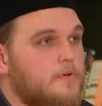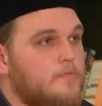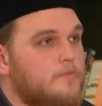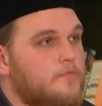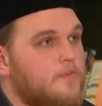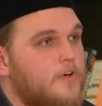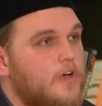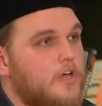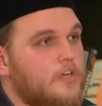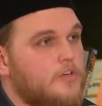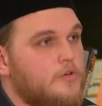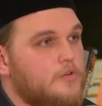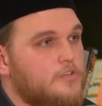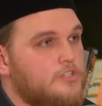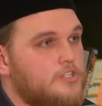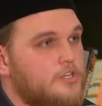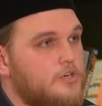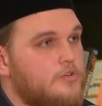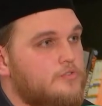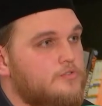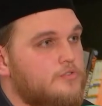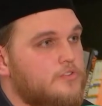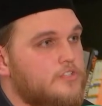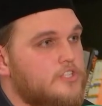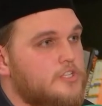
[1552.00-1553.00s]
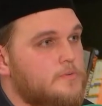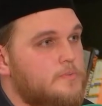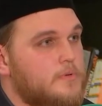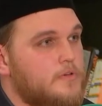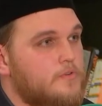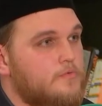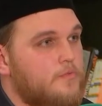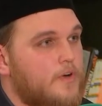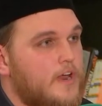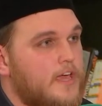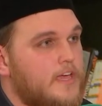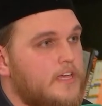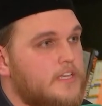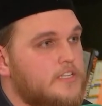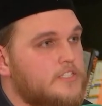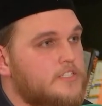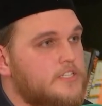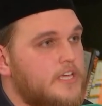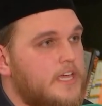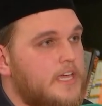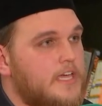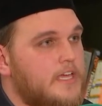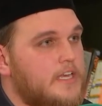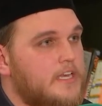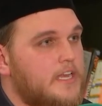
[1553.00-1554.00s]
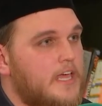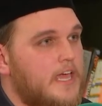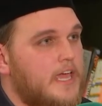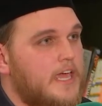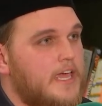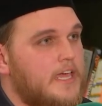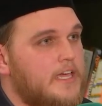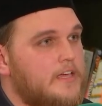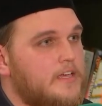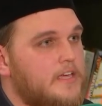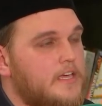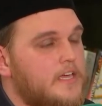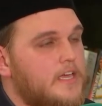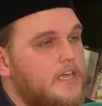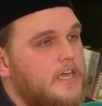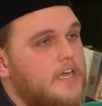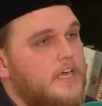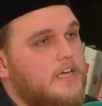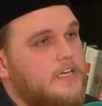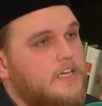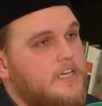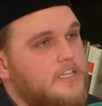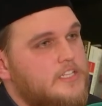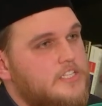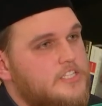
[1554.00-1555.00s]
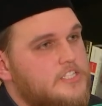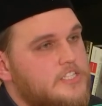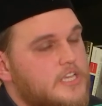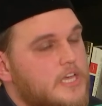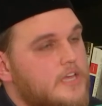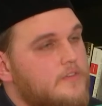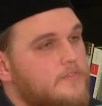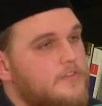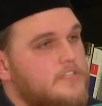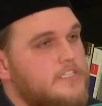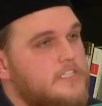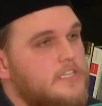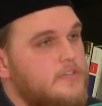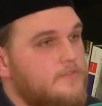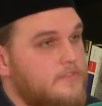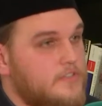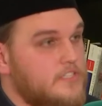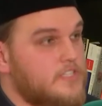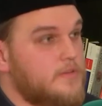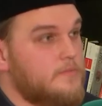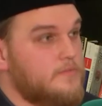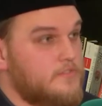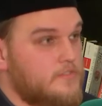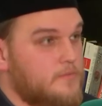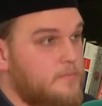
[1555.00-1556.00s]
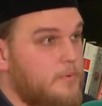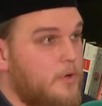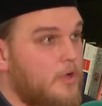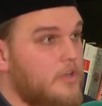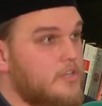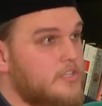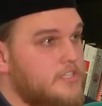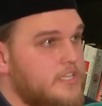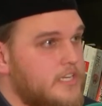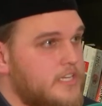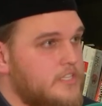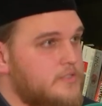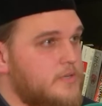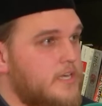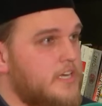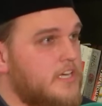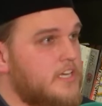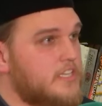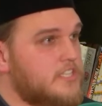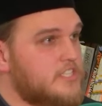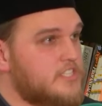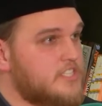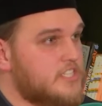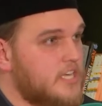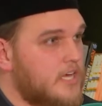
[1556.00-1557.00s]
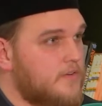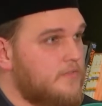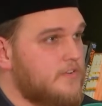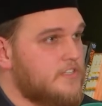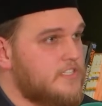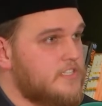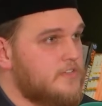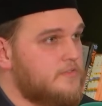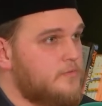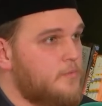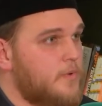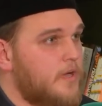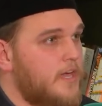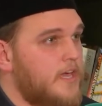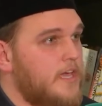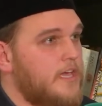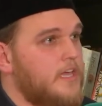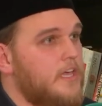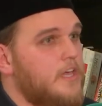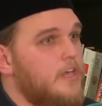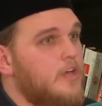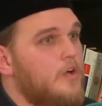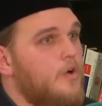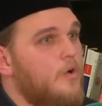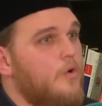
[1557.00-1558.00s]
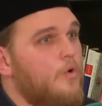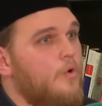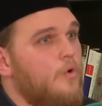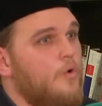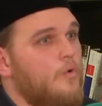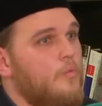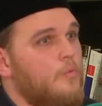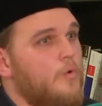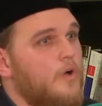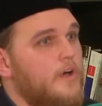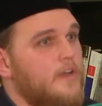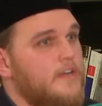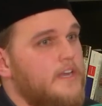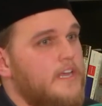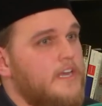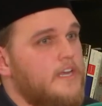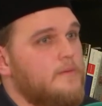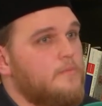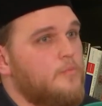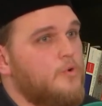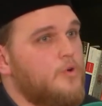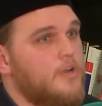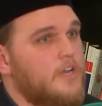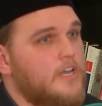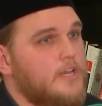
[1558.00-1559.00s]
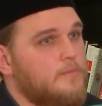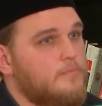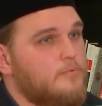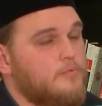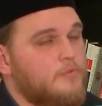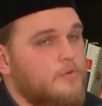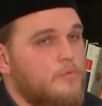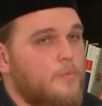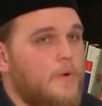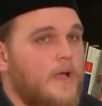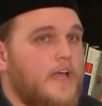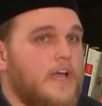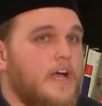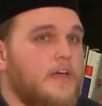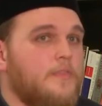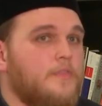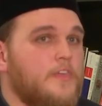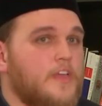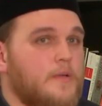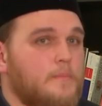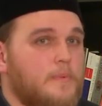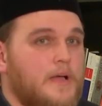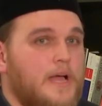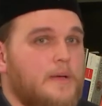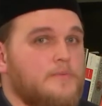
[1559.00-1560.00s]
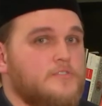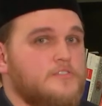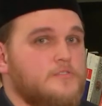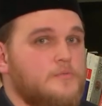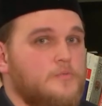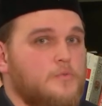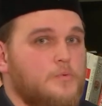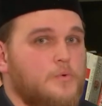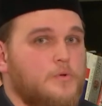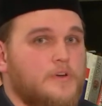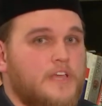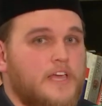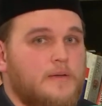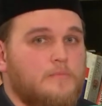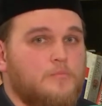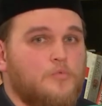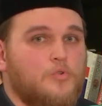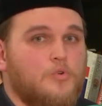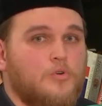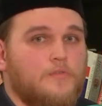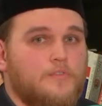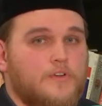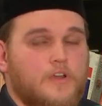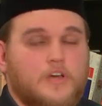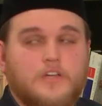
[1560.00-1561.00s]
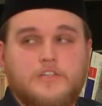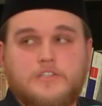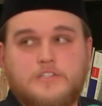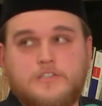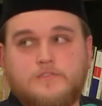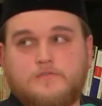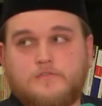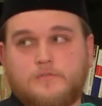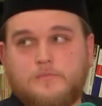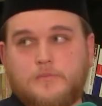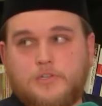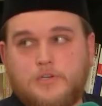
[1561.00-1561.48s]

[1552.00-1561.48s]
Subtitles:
you prefer your children to be raised in a conservative, in terms of politics, or a conservative way, or one in a more liberal way, I think perhaps we would get more of an answer